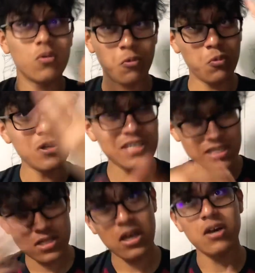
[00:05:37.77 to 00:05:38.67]
once I,
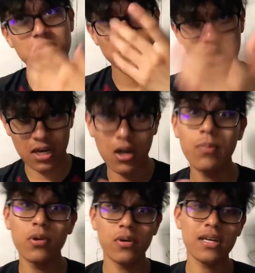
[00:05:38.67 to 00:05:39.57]
I'll start
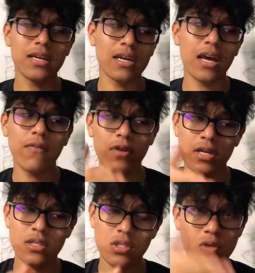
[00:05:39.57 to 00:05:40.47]
uploading
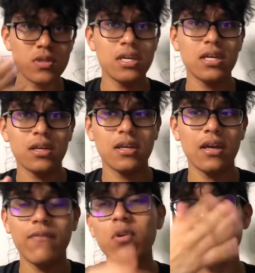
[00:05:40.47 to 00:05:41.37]
every Tuesday,
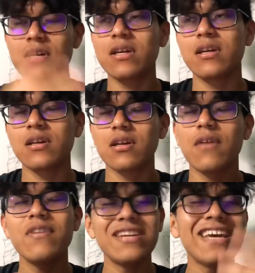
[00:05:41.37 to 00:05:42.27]
every week,
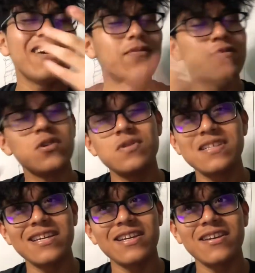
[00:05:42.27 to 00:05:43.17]
every day of
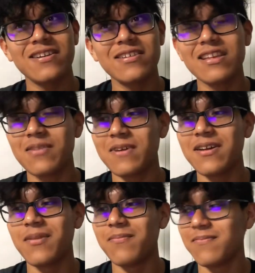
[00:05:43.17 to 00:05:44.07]
Tuesday. Damn,
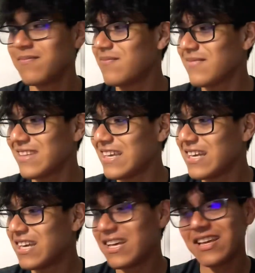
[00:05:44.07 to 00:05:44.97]
um,
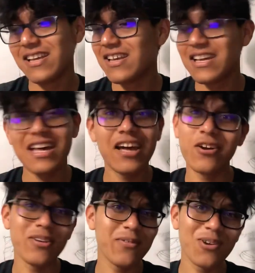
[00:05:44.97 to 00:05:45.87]
I
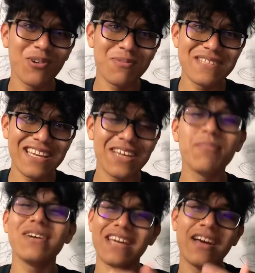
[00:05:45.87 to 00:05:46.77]
don't even know what I'm saying.
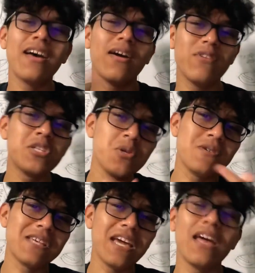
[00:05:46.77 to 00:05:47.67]
But yeah, every
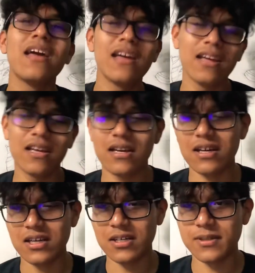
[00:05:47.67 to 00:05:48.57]
Tuesday.
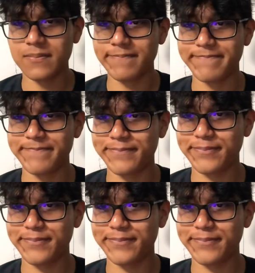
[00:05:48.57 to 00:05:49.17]
Um,